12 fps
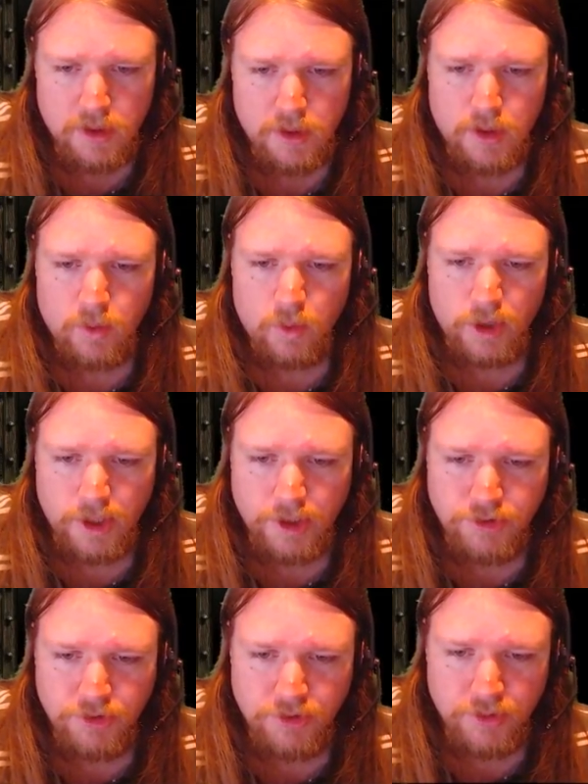What are you
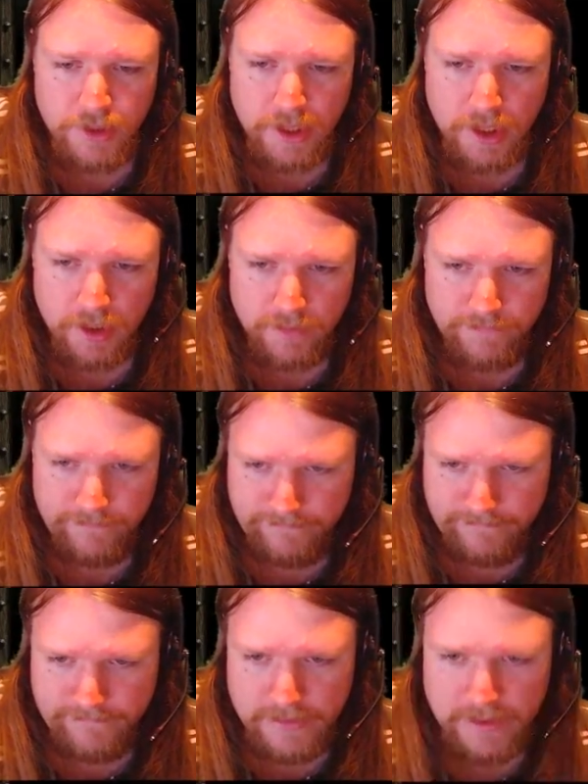two doing here?
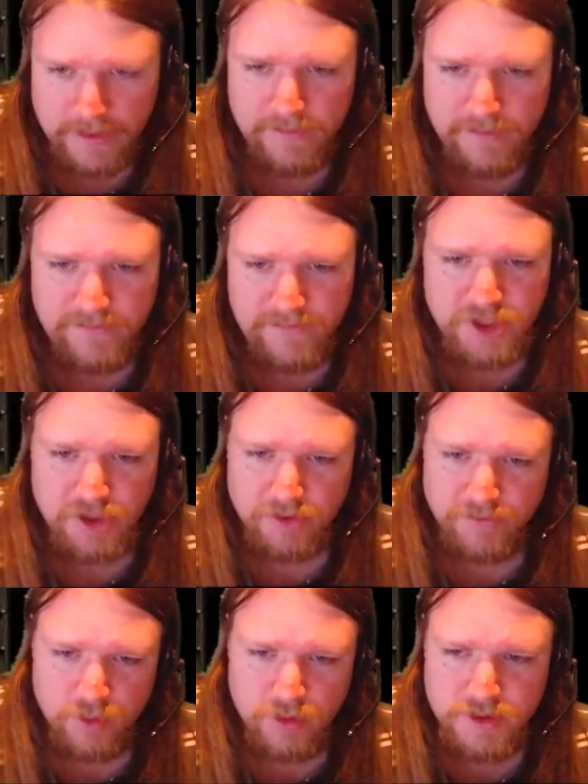Fishing, of
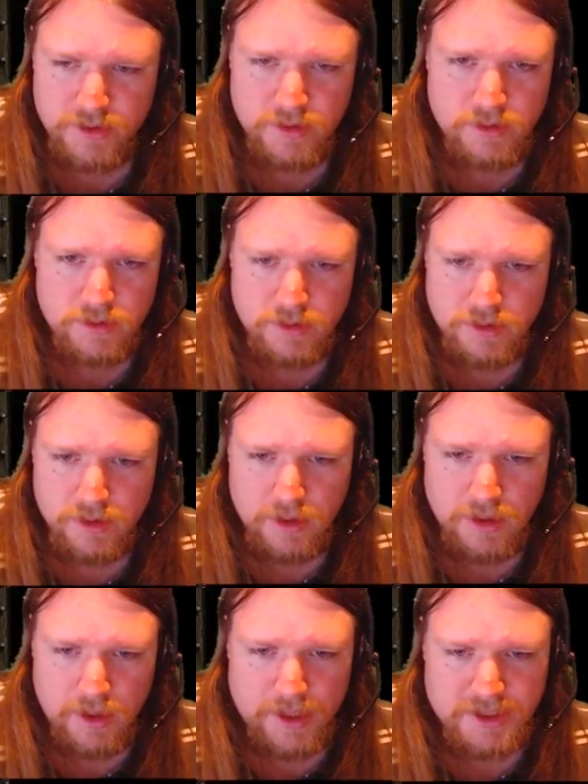course.
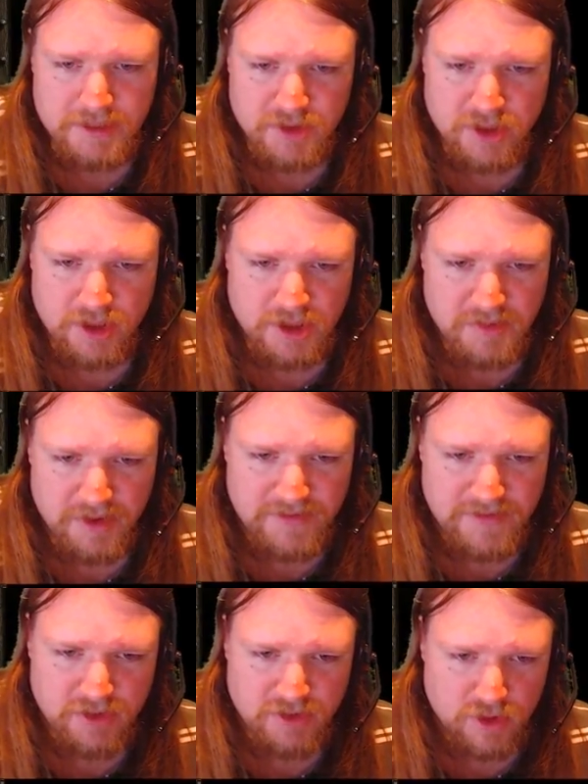Except I lost my
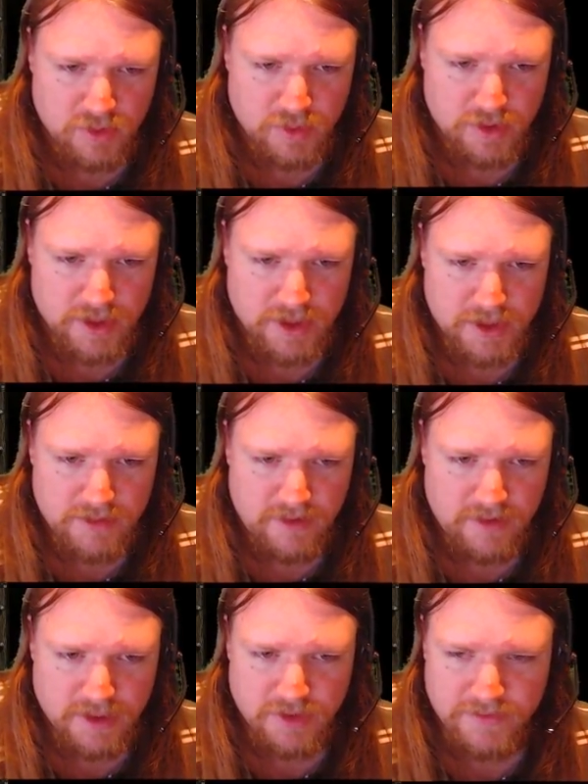fishing rod when I
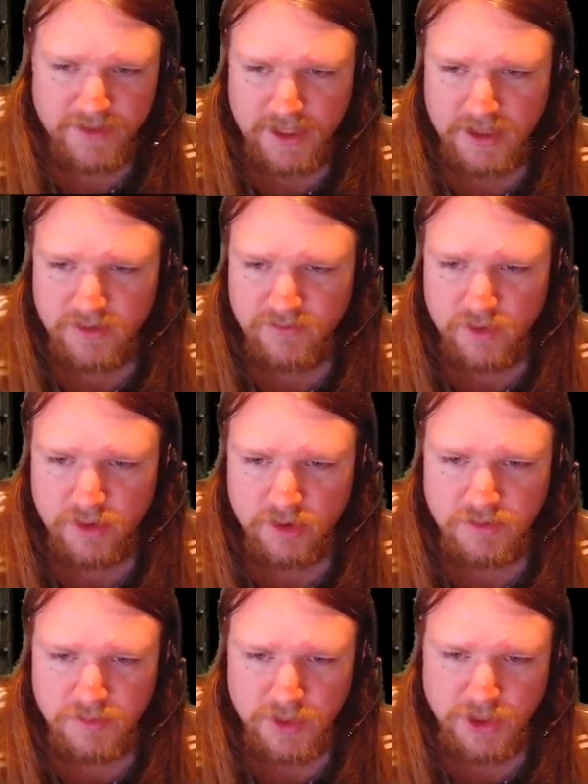flung it over the head of one of
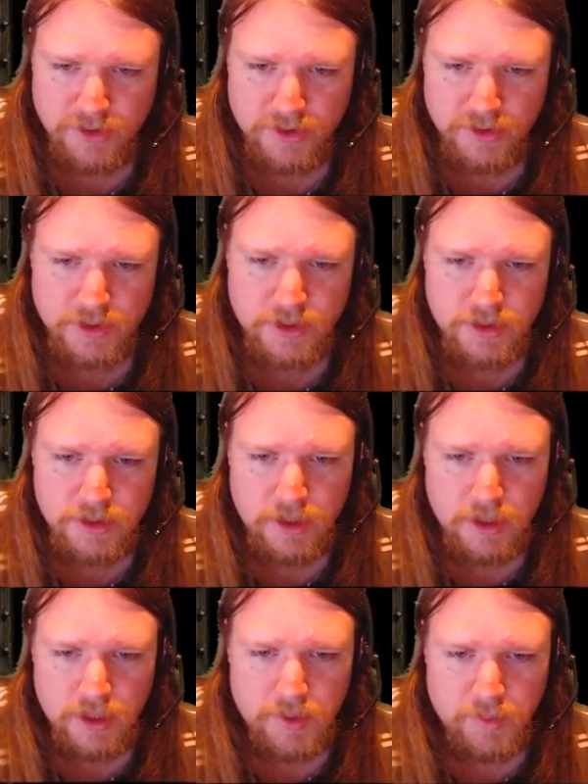those monsters.
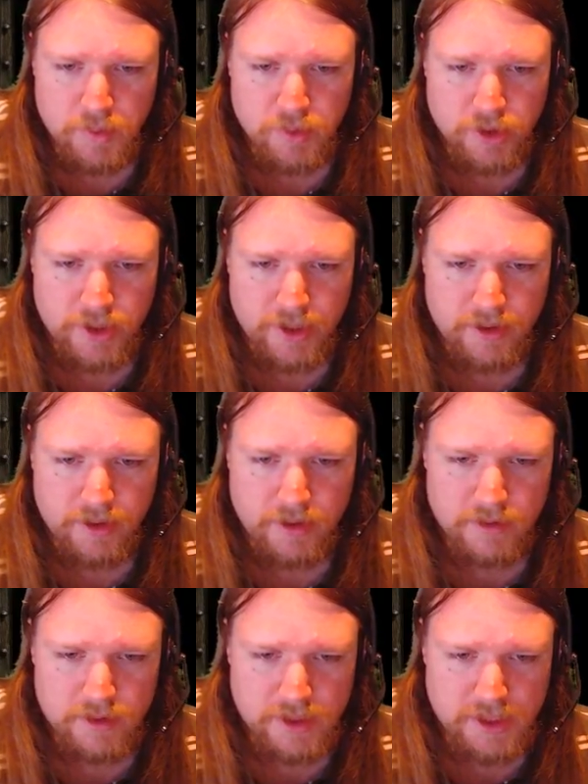We were
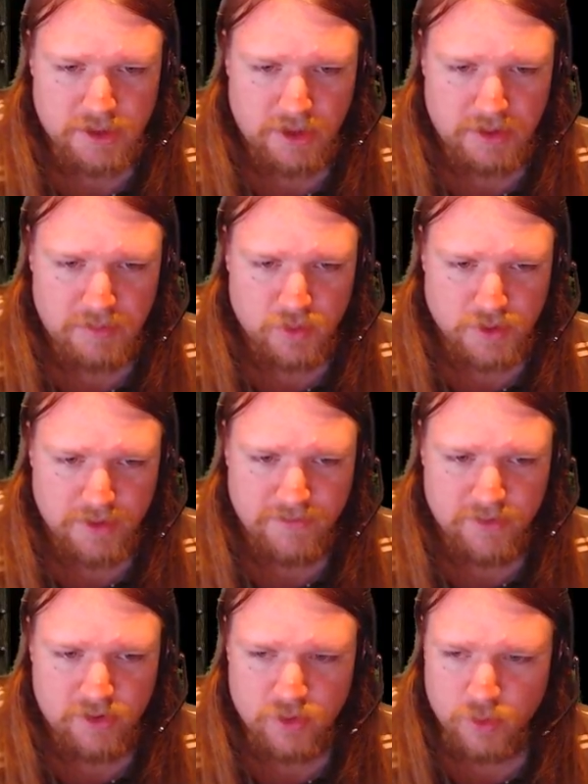looking the tide pools
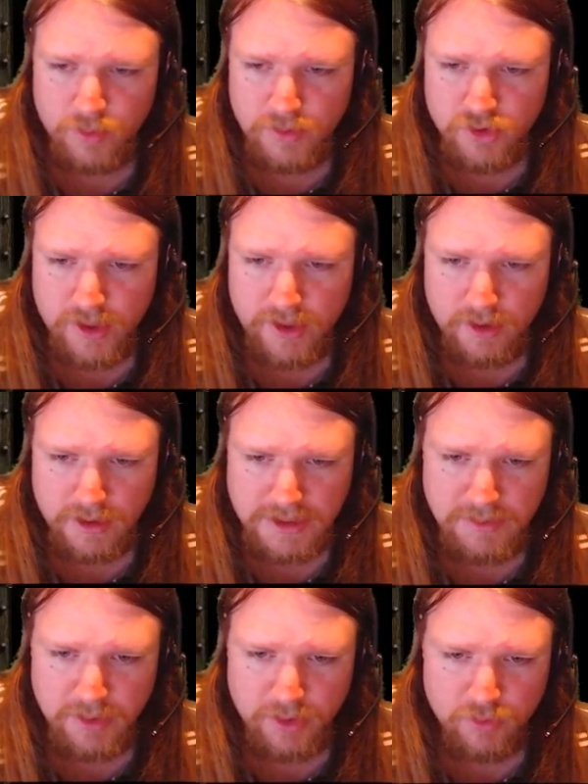over and thought we'd try our luck
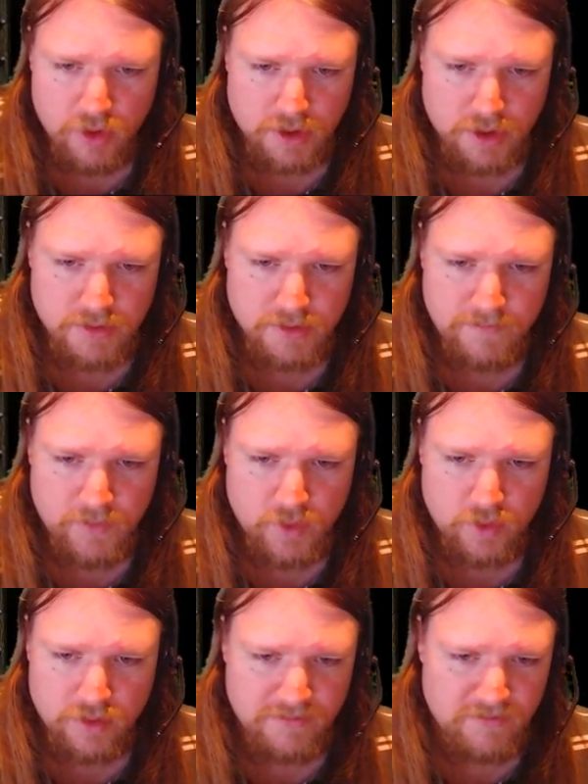down by the rocks.
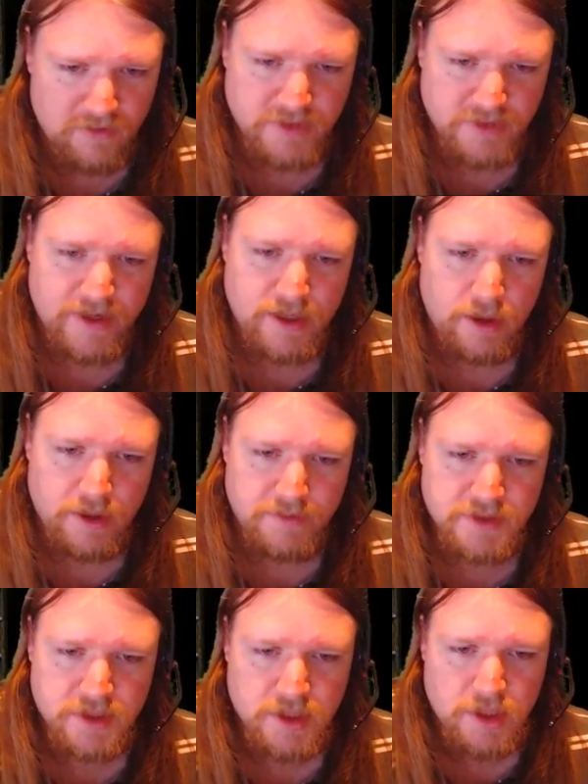Got the fright of our
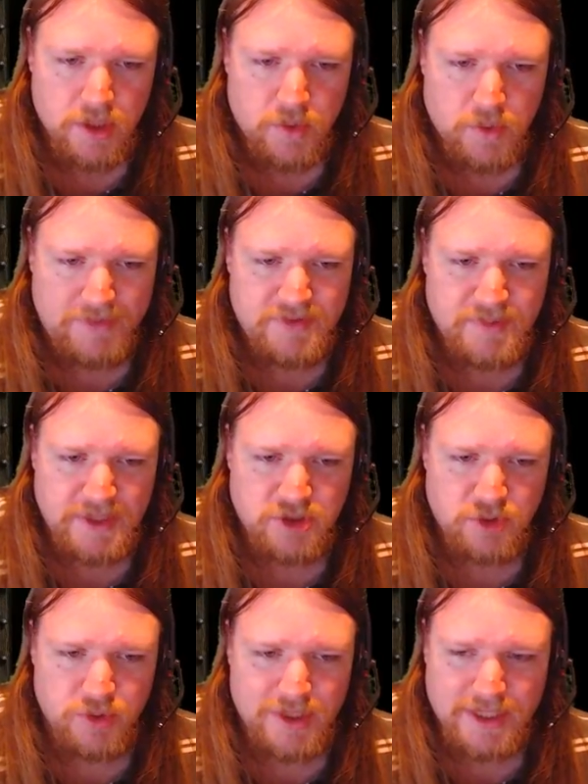lives. We'll have to make
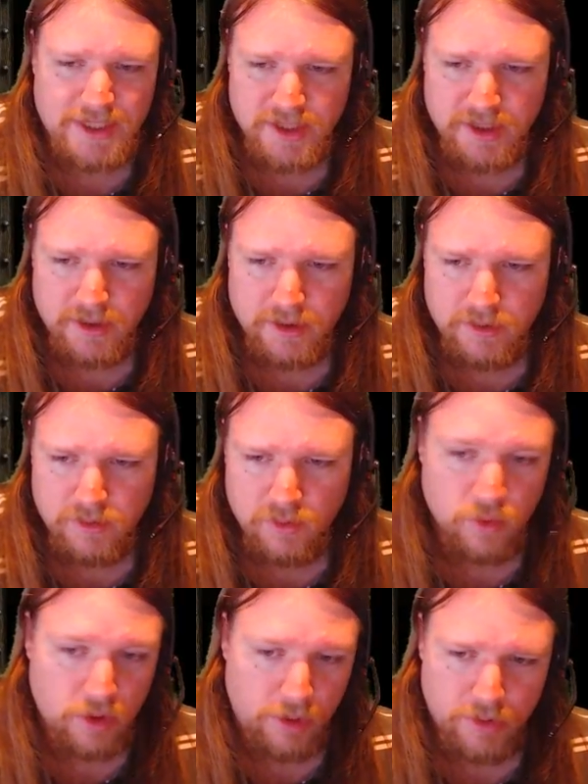do with the nets here,
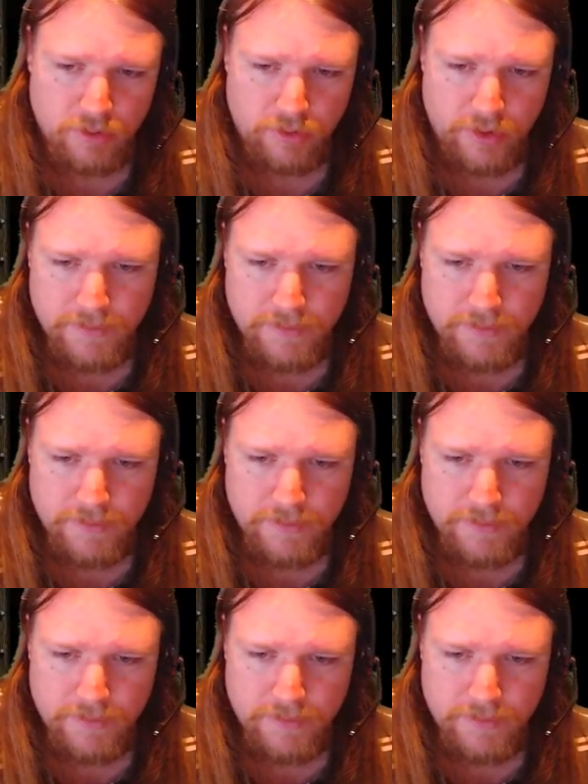or go hungry.